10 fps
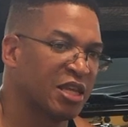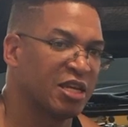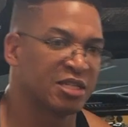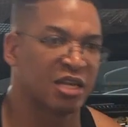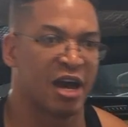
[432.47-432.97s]
that
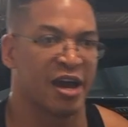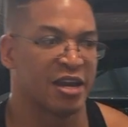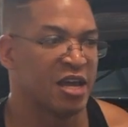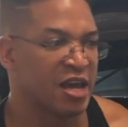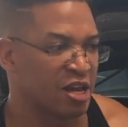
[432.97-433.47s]
aside,
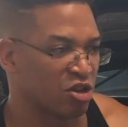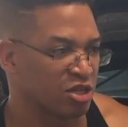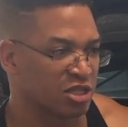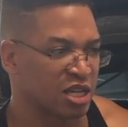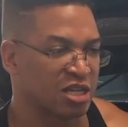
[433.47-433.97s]
and you need to
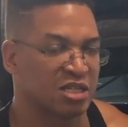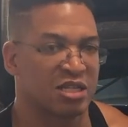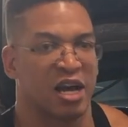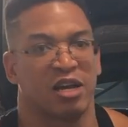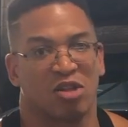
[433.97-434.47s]
set it
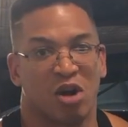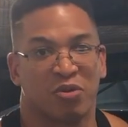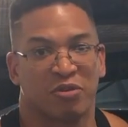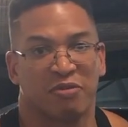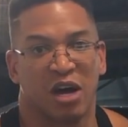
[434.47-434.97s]
aside along with
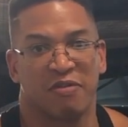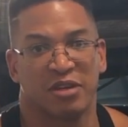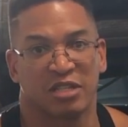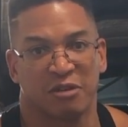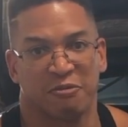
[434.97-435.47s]
the
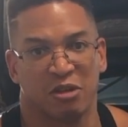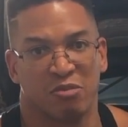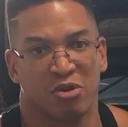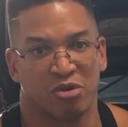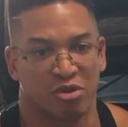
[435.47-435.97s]
5SFE
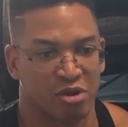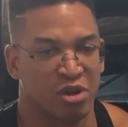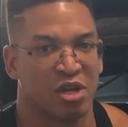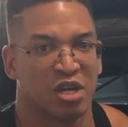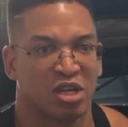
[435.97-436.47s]
motor.
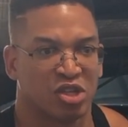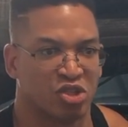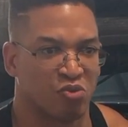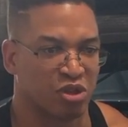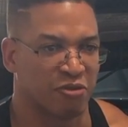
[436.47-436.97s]
Because
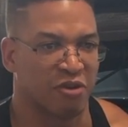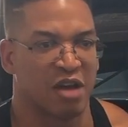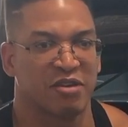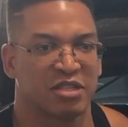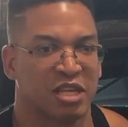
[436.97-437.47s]
with the
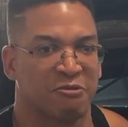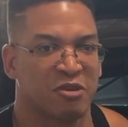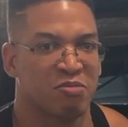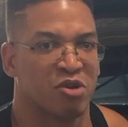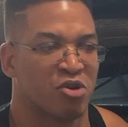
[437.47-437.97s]

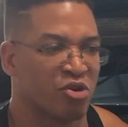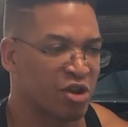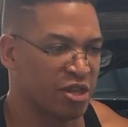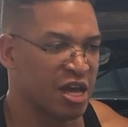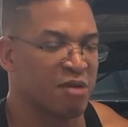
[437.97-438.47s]
5SFE motor
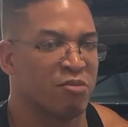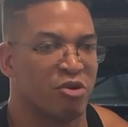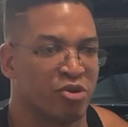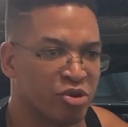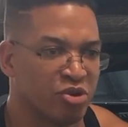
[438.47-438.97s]
and that
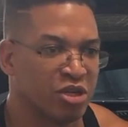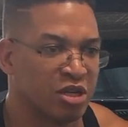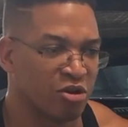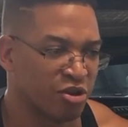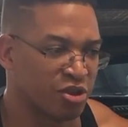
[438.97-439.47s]
motor, you need,
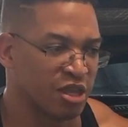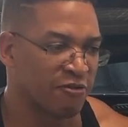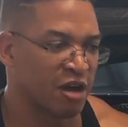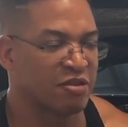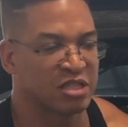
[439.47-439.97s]
or the
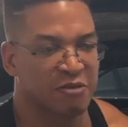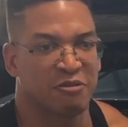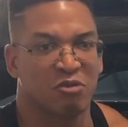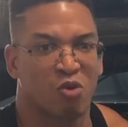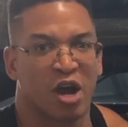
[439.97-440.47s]

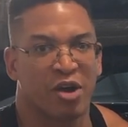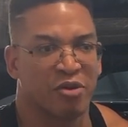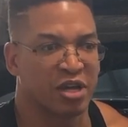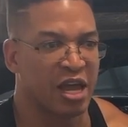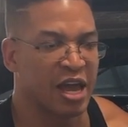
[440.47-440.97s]
5SFE
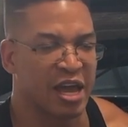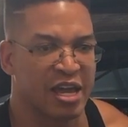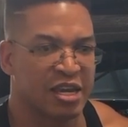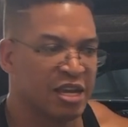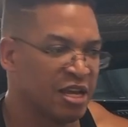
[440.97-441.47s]
wiring
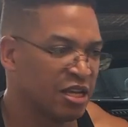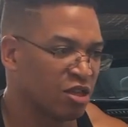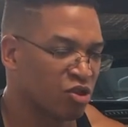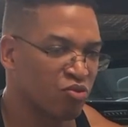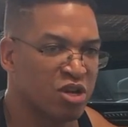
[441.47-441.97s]
and the
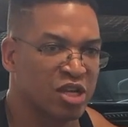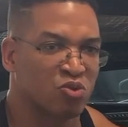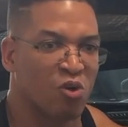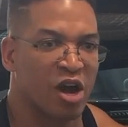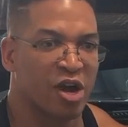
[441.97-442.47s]

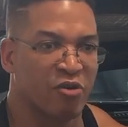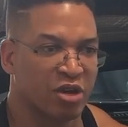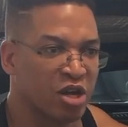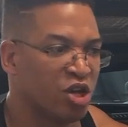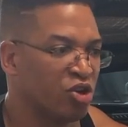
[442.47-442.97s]
3S wiring,
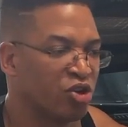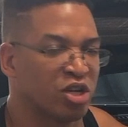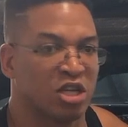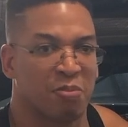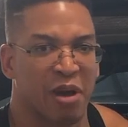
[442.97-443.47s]
you're gonna
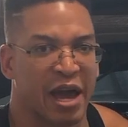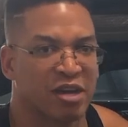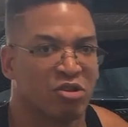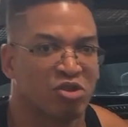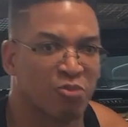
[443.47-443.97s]
need to
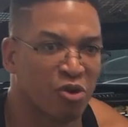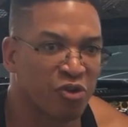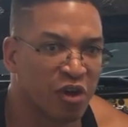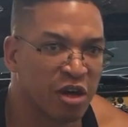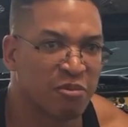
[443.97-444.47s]
pack those
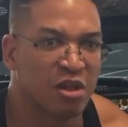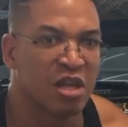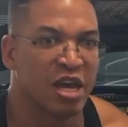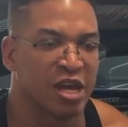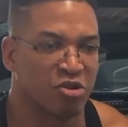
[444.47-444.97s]
both up,
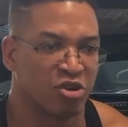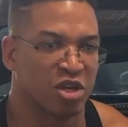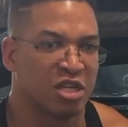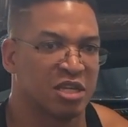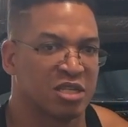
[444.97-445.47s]
and you're gonna
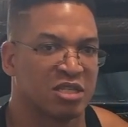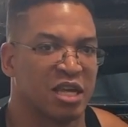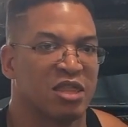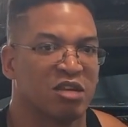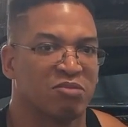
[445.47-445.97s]
need to
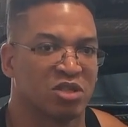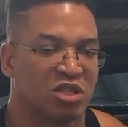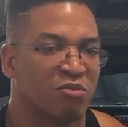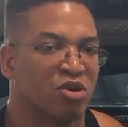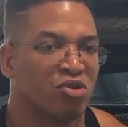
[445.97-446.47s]
send them to
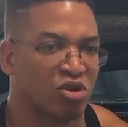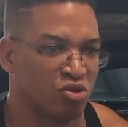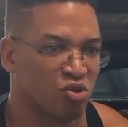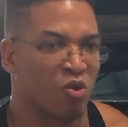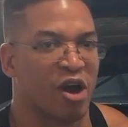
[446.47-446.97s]
someone who can do
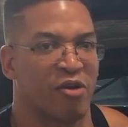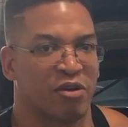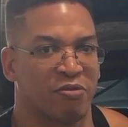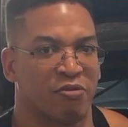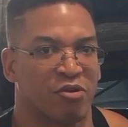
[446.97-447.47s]
the
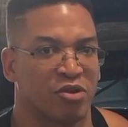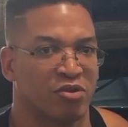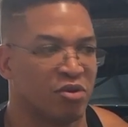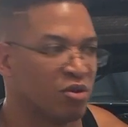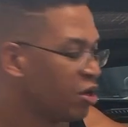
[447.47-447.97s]
wiring for you.
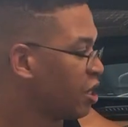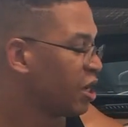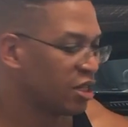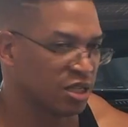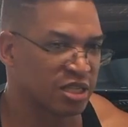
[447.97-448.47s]

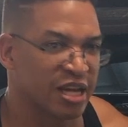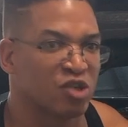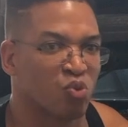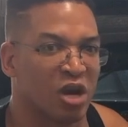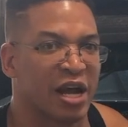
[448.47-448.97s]
At least that
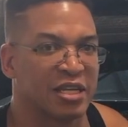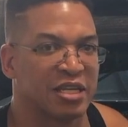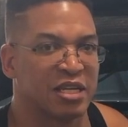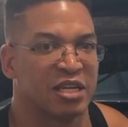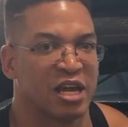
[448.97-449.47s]
is what I
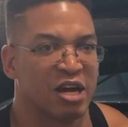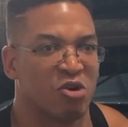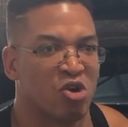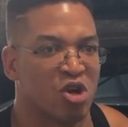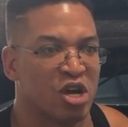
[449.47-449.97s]
did.
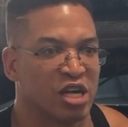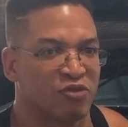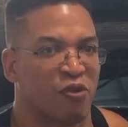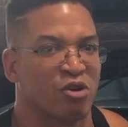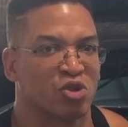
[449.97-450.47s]
Now, as
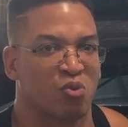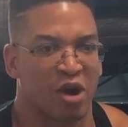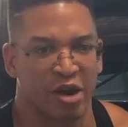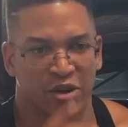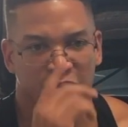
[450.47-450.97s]
far as the
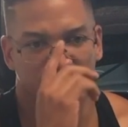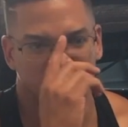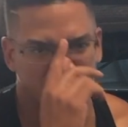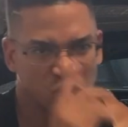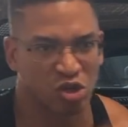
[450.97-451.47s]
wiring
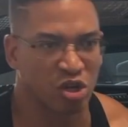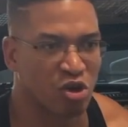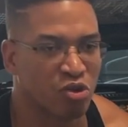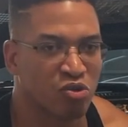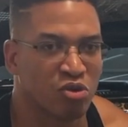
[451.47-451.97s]
that you can
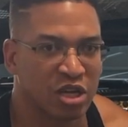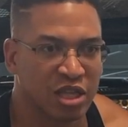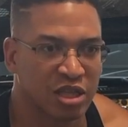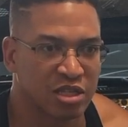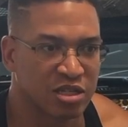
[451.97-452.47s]
go through to
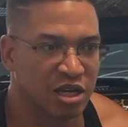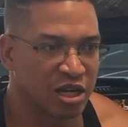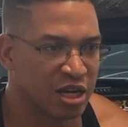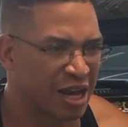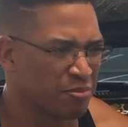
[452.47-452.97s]
get this
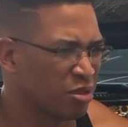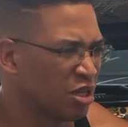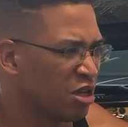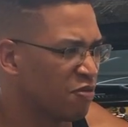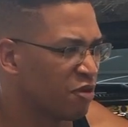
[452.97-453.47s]
done, I
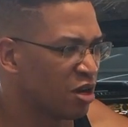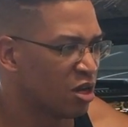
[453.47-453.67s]
believe